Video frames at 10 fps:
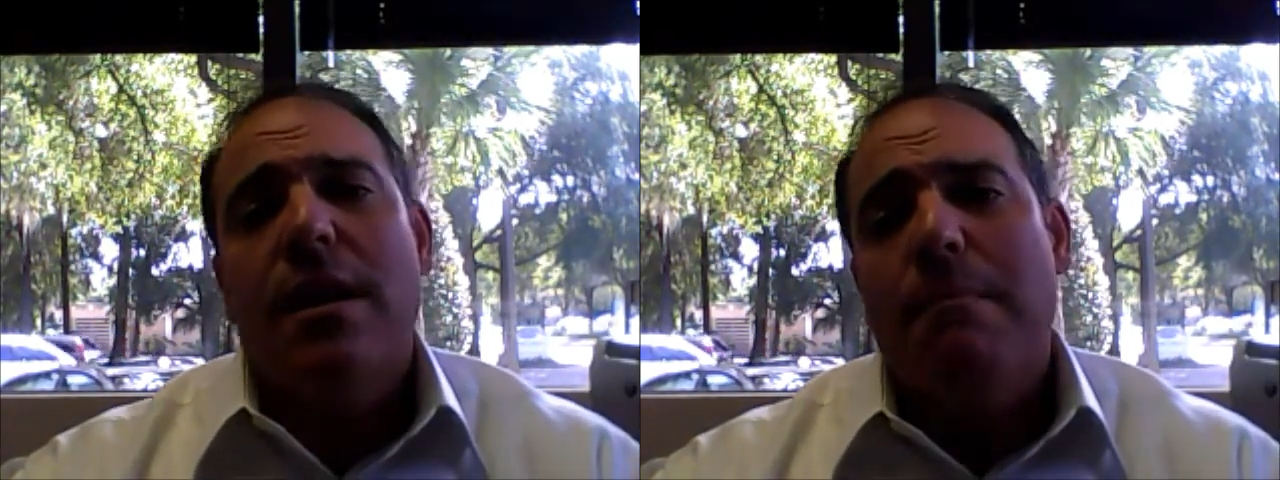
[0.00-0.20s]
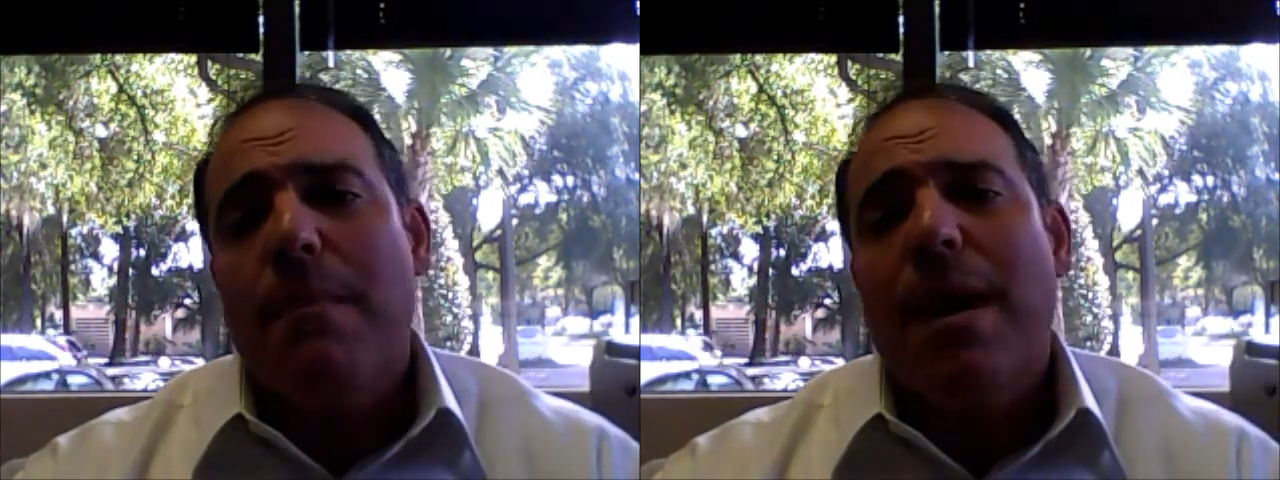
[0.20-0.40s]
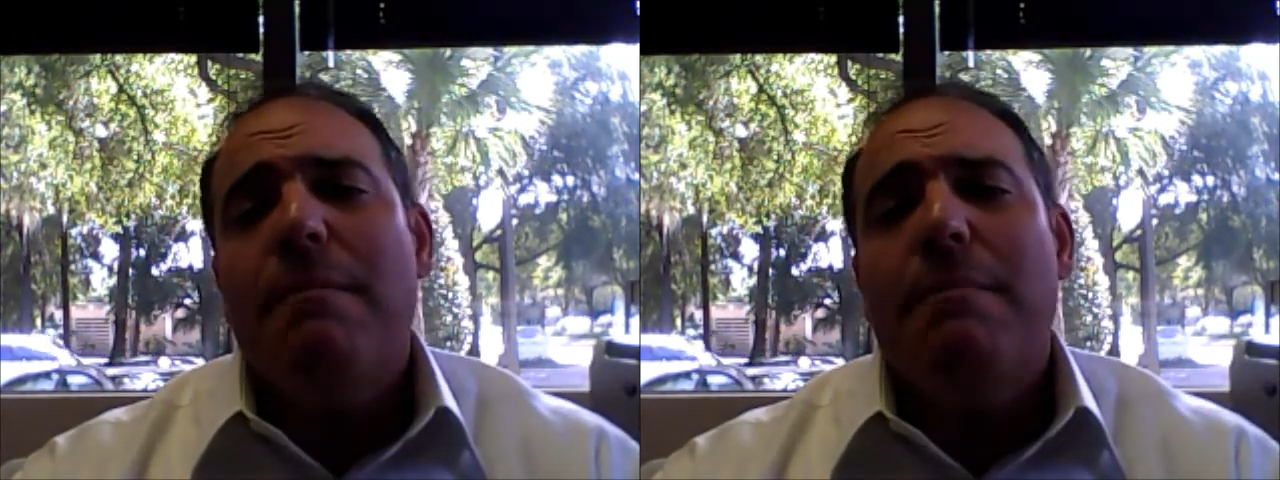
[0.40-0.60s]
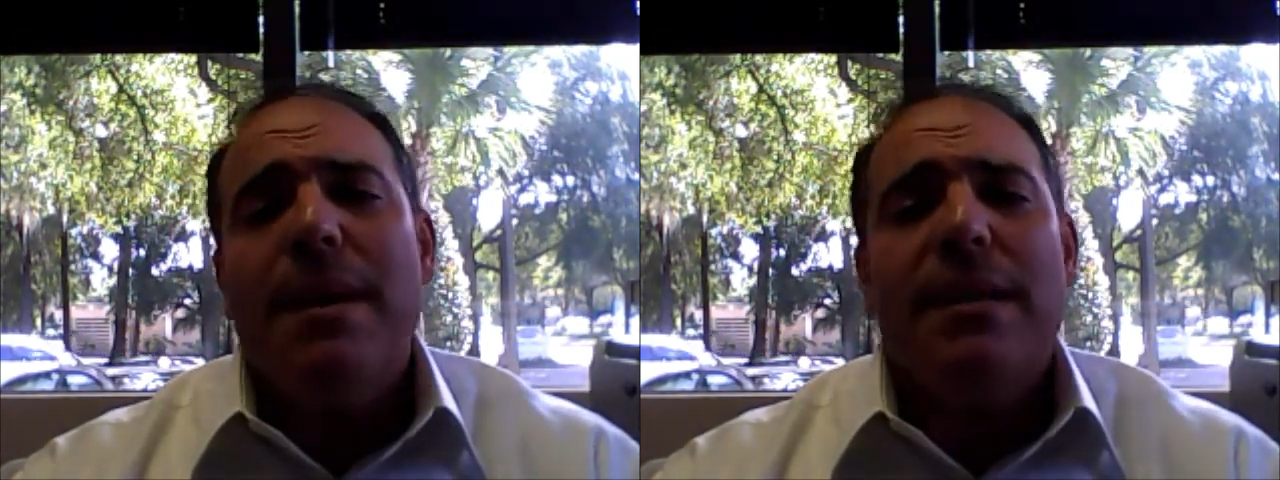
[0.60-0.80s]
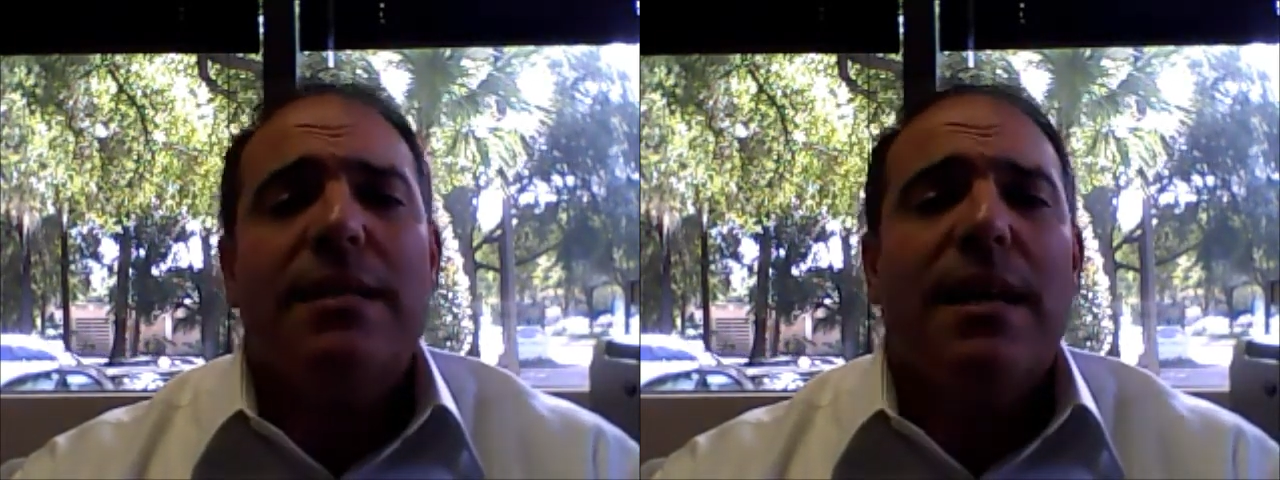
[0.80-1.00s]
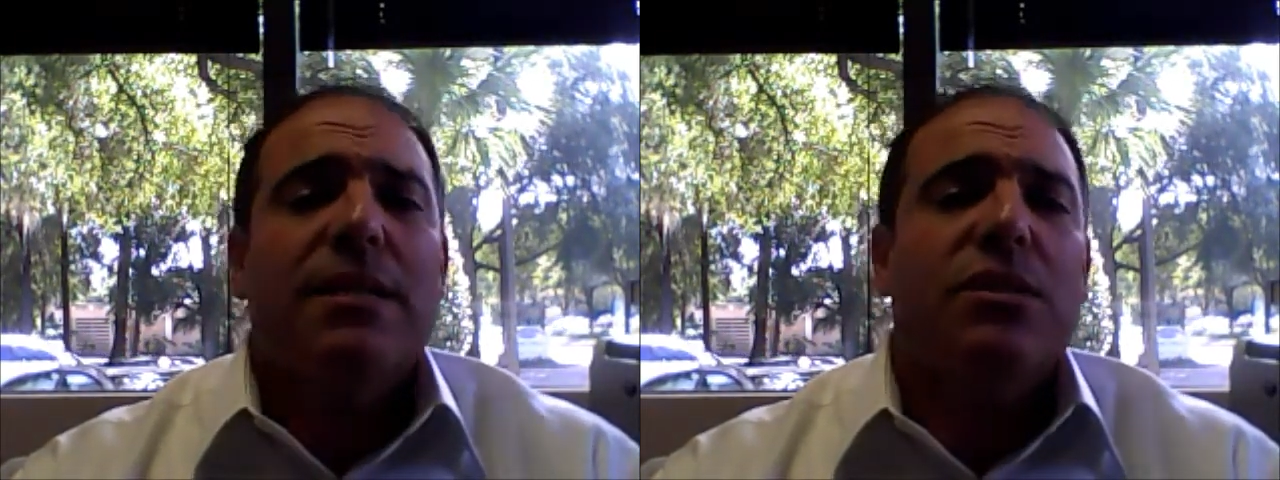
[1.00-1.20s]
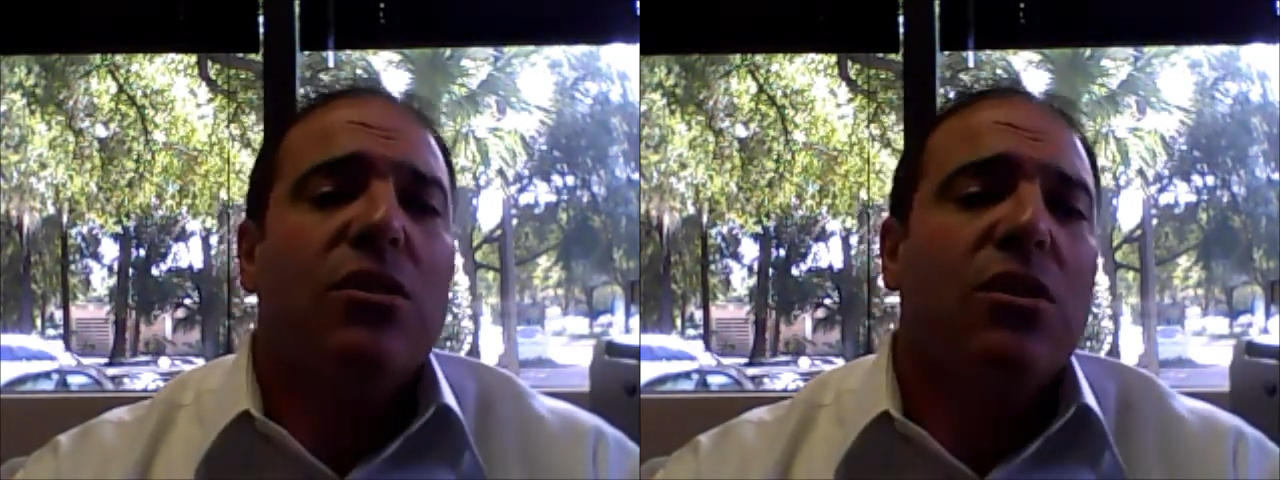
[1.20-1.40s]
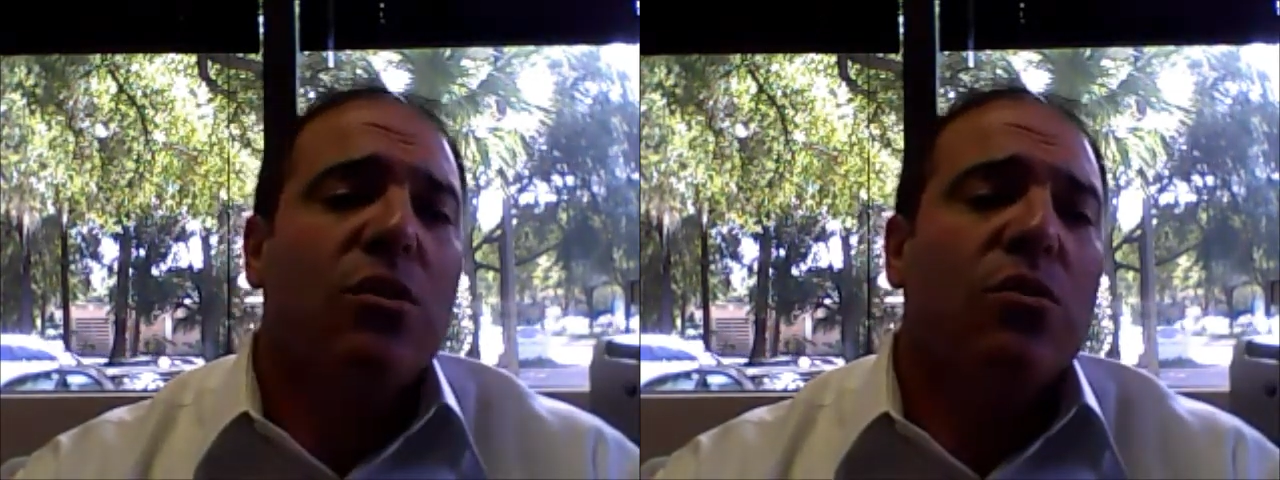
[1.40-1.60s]
It might make sense
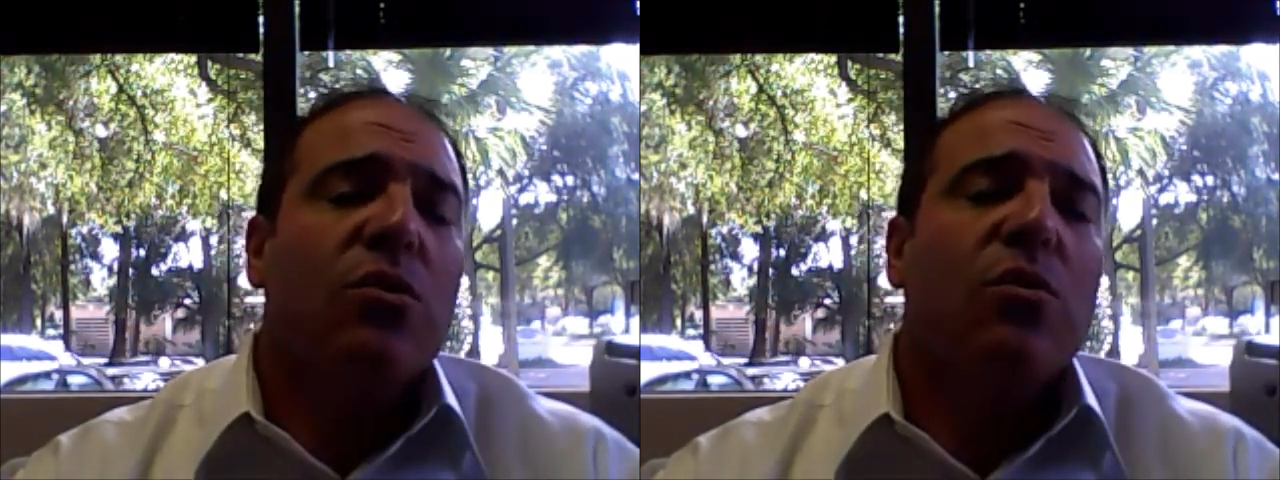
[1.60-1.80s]
to you